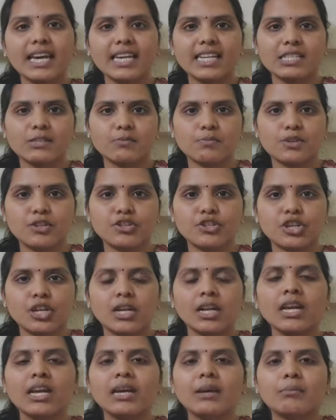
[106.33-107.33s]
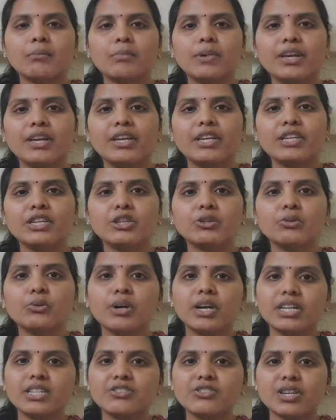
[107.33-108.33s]
expression. B
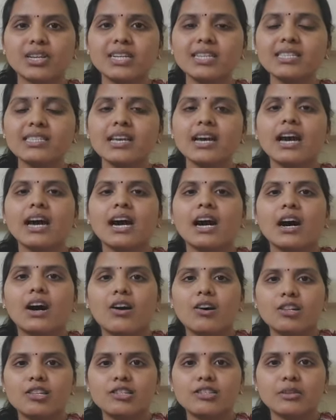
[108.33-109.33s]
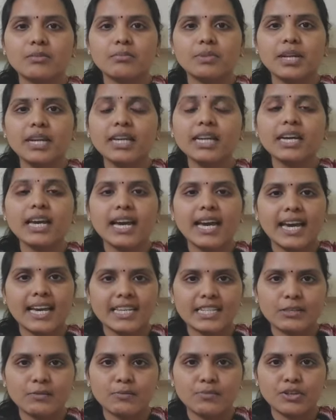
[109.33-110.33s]
into h is algebraic
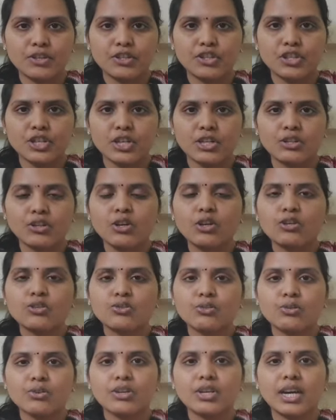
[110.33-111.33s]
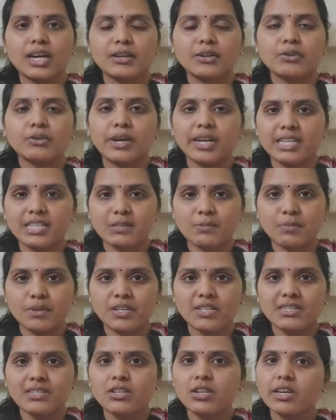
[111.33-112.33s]
expression. So here you
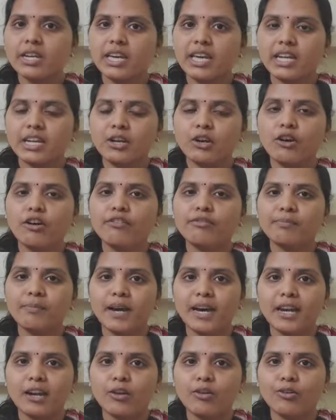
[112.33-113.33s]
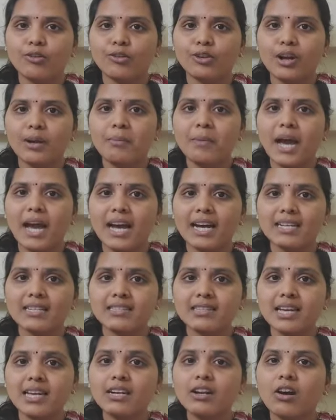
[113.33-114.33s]
expressed area of parallelogram
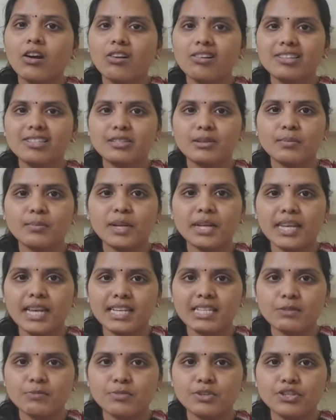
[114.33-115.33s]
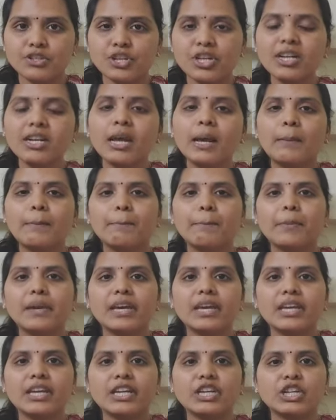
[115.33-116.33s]
as an algebraic expression
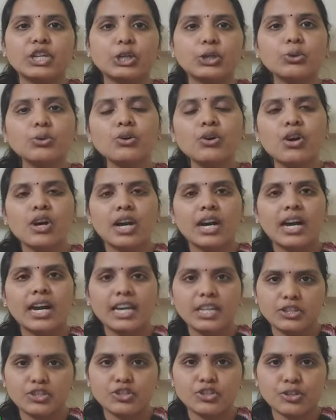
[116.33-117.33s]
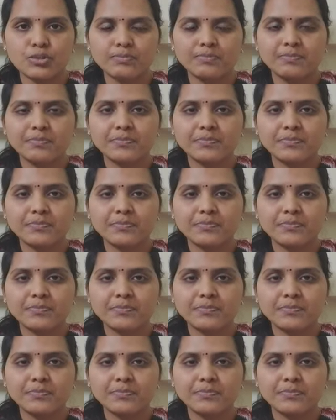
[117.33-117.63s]
b into h.